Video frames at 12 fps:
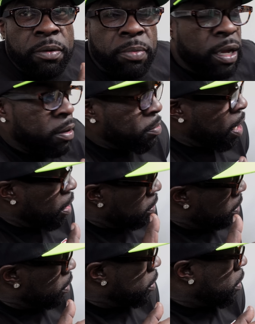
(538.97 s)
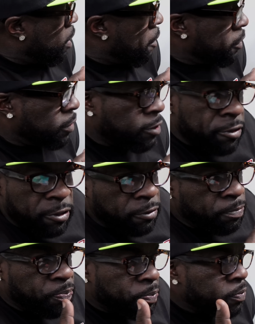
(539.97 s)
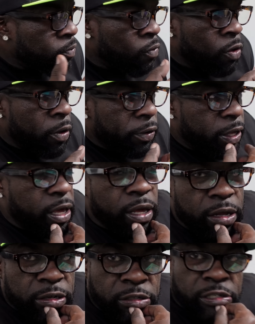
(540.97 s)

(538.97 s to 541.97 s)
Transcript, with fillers: made mine look like a little kid